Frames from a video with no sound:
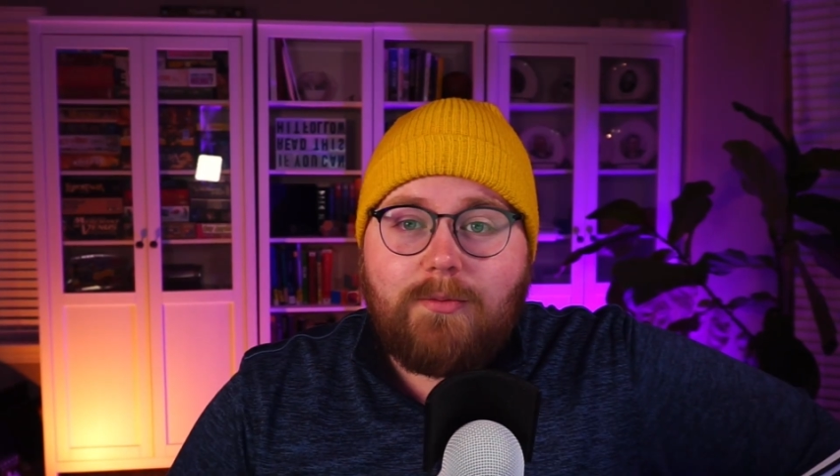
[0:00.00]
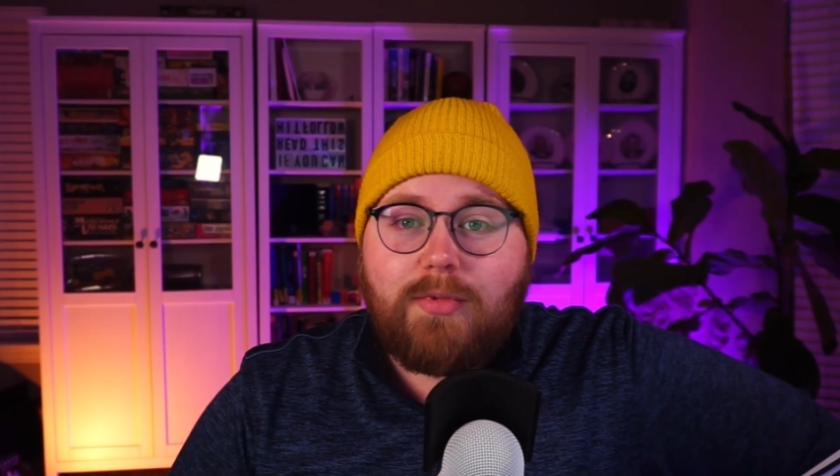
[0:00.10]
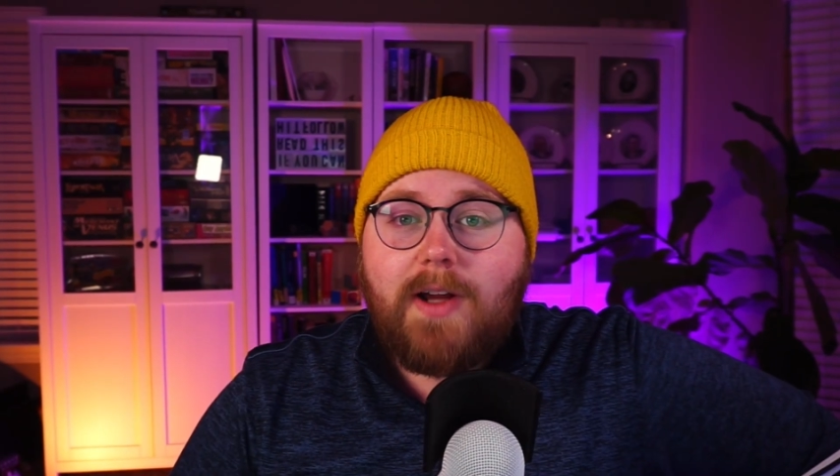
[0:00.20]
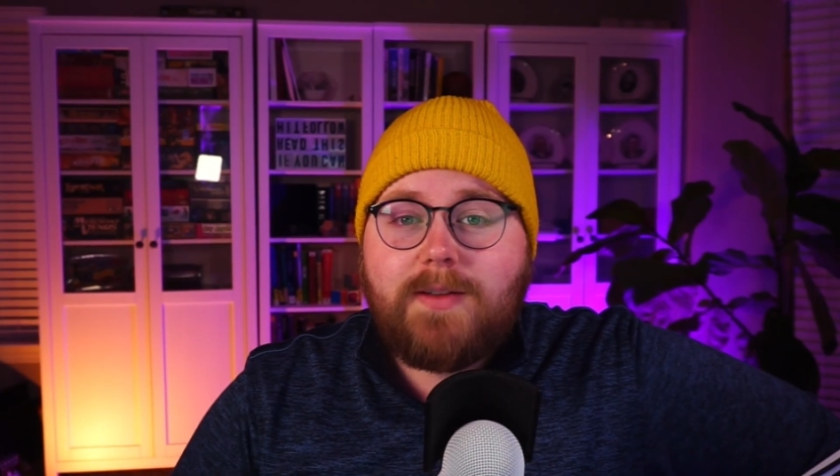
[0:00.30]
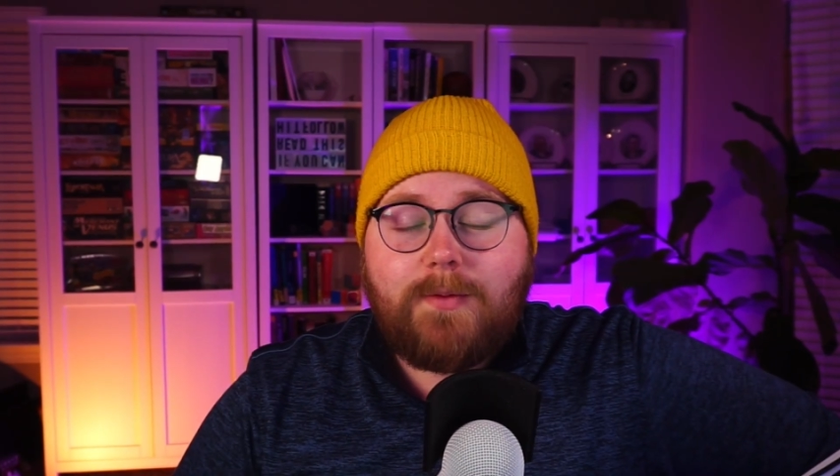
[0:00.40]
you've
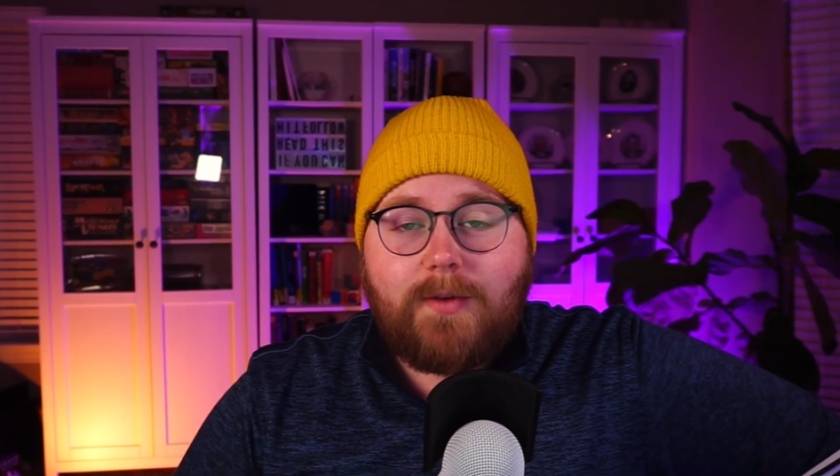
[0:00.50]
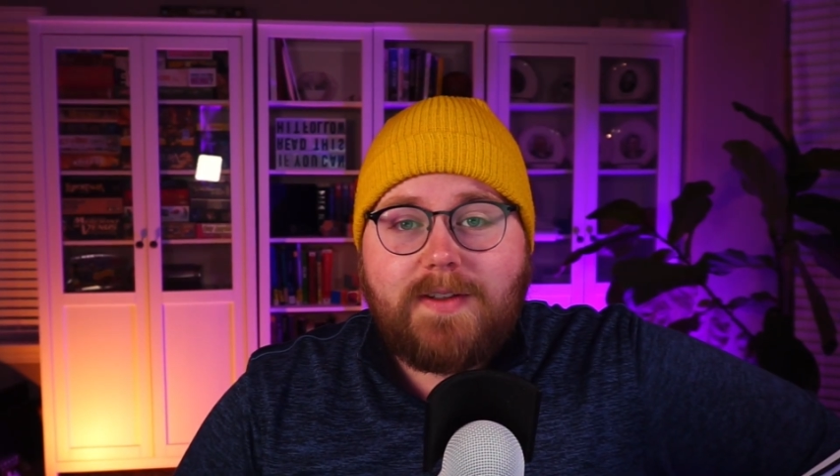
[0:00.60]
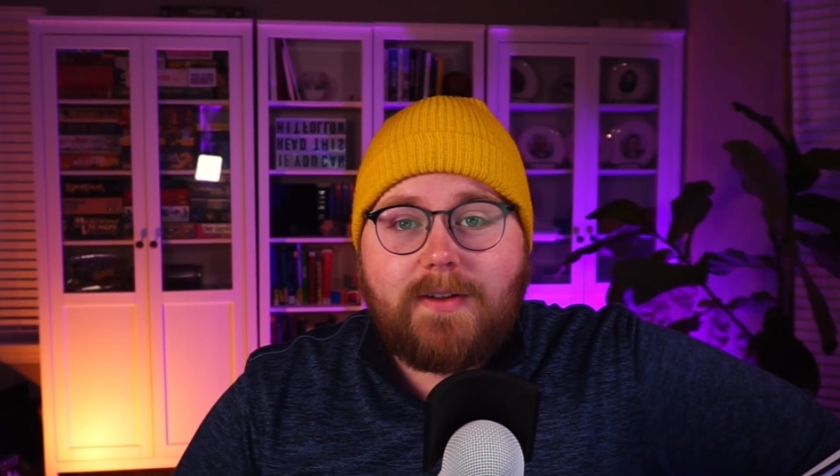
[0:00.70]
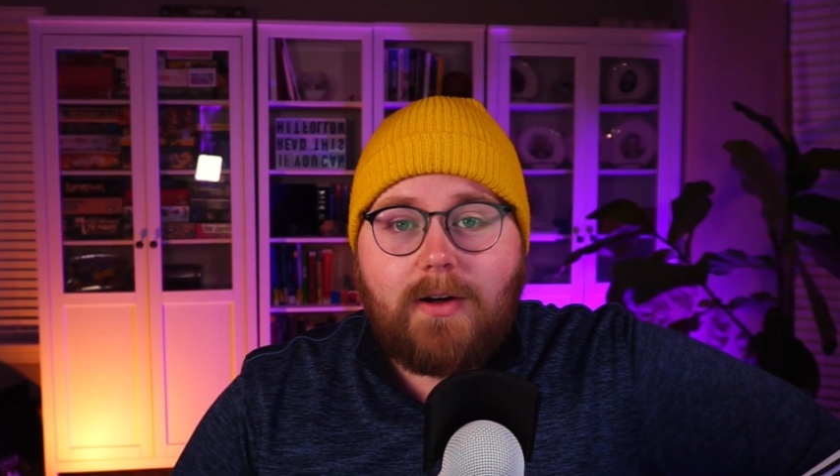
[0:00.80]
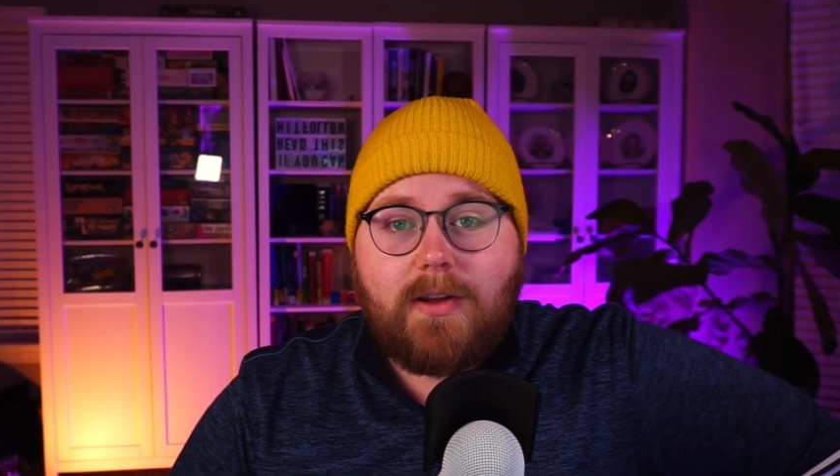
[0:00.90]
brought some
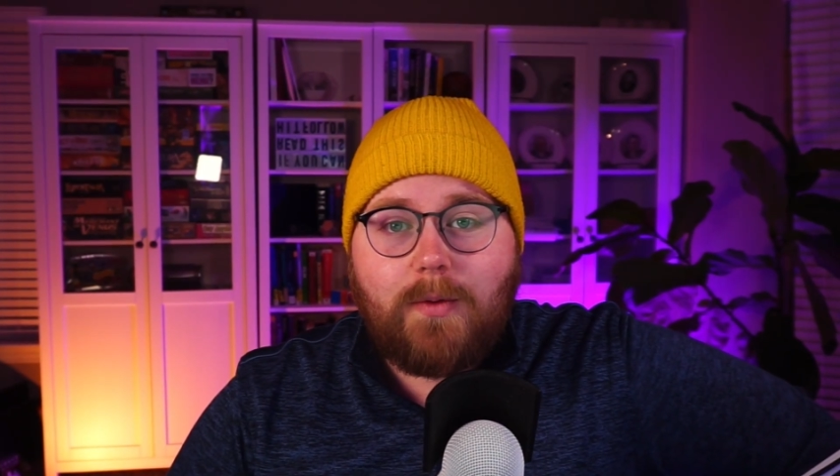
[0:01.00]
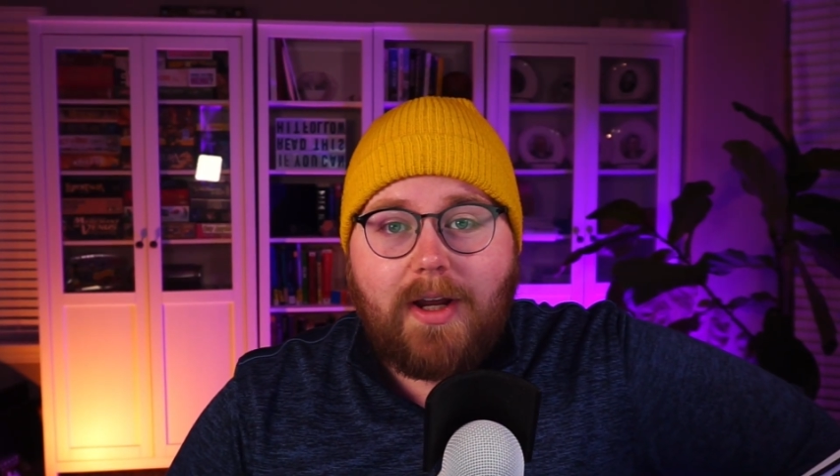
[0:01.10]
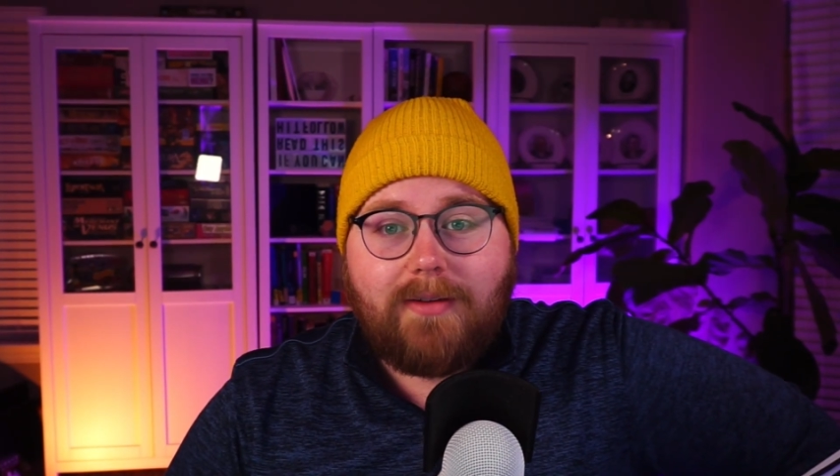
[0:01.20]
friends along the way,